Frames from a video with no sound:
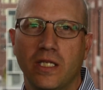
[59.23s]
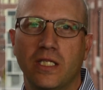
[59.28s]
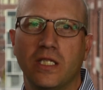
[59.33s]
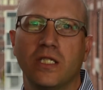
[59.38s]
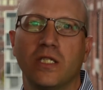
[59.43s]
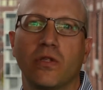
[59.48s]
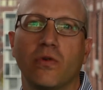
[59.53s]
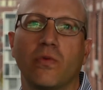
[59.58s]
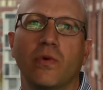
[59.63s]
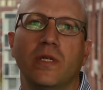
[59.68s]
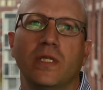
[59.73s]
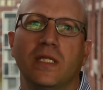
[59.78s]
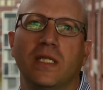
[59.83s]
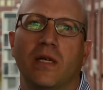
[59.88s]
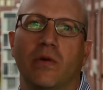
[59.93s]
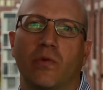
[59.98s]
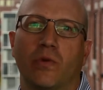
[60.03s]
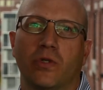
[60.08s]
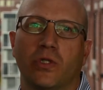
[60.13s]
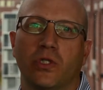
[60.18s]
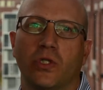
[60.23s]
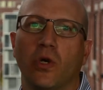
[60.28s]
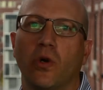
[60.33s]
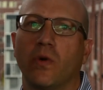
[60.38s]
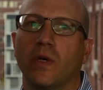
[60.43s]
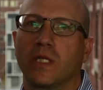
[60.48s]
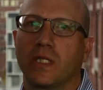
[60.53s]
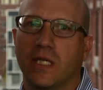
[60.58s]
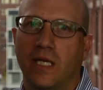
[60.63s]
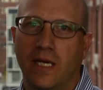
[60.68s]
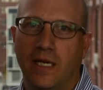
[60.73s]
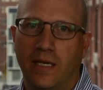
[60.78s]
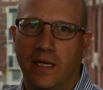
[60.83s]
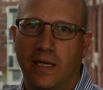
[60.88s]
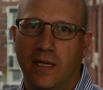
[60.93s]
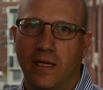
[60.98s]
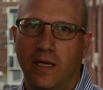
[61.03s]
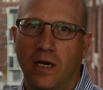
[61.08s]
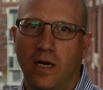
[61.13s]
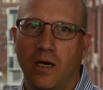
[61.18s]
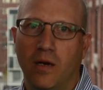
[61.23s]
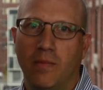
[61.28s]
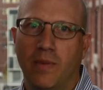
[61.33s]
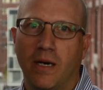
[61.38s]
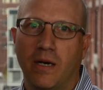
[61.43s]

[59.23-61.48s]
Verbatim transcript: This is the reason that we're so excited